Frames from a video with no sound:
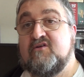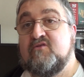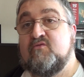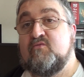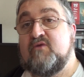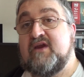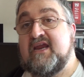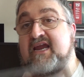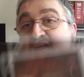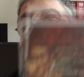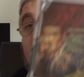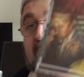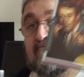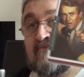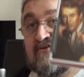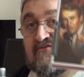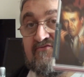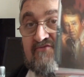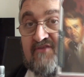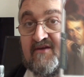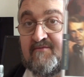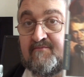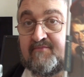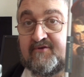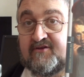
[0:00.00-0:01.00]
We have
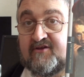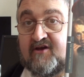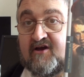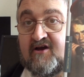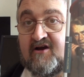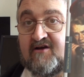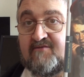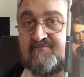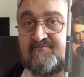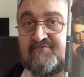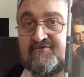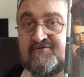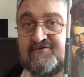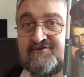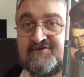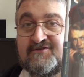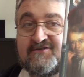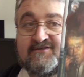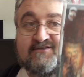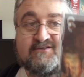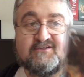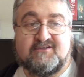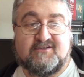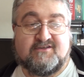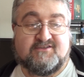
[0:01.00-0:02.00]
The Blob,
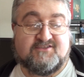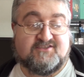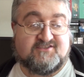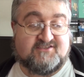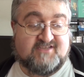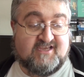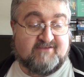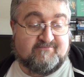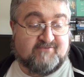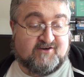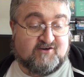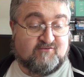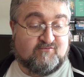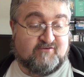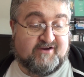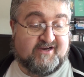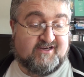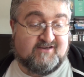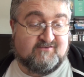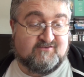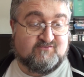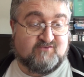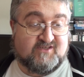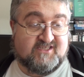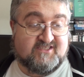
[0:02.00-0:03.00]
Steve
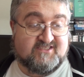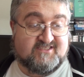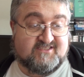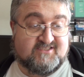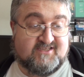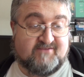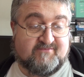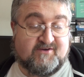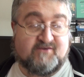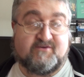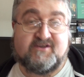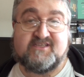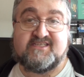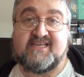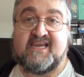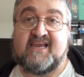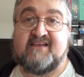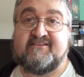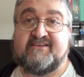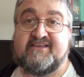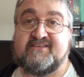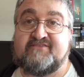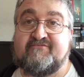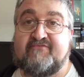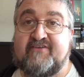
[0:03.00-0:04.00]
McQueen, one of Steve McQueen's
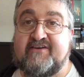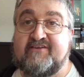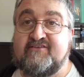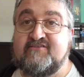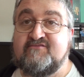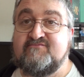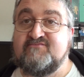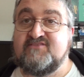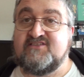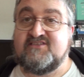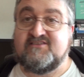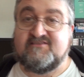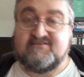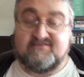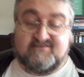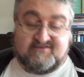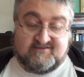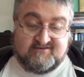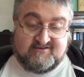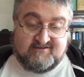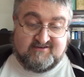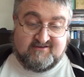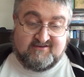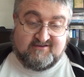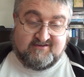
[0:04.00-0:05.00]
earliest films.
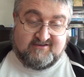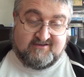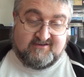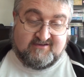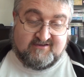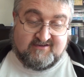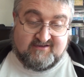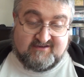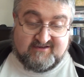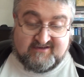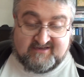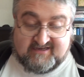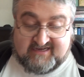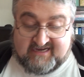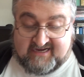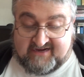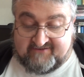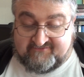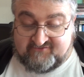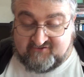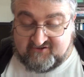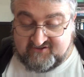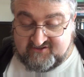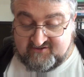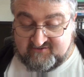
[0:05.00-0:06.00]
I've
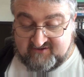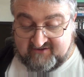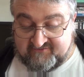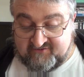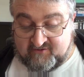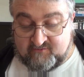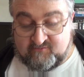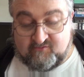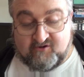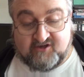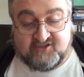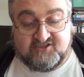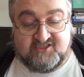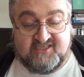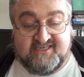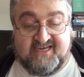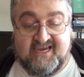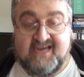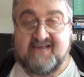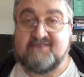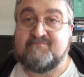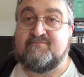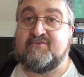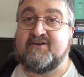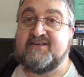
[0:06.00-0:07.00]
not watched it
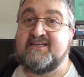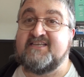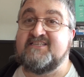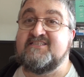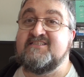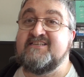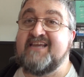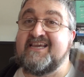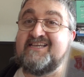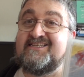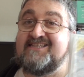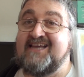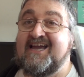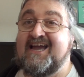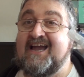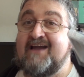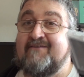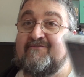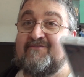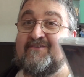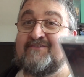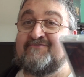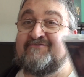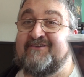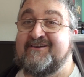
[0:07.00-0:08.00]
yet, but it's nice to
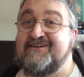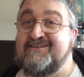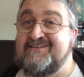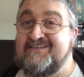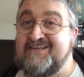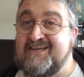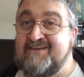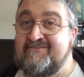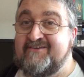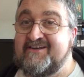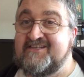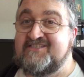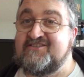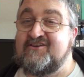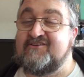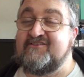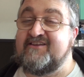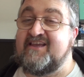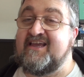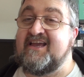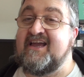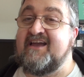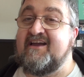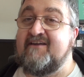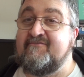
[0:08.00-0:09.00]
have a Criterion. It's sort of
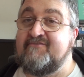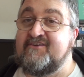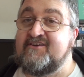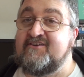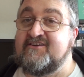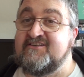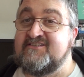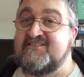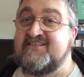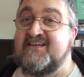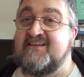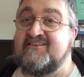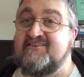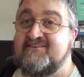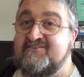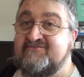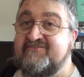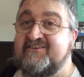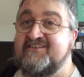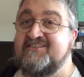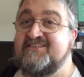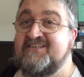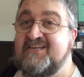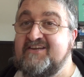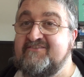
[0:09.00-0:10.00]
like having Godzilla on
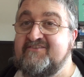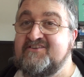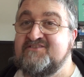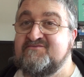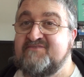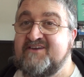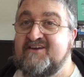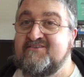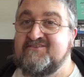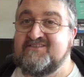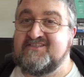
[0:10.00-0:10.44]
Criterion as well.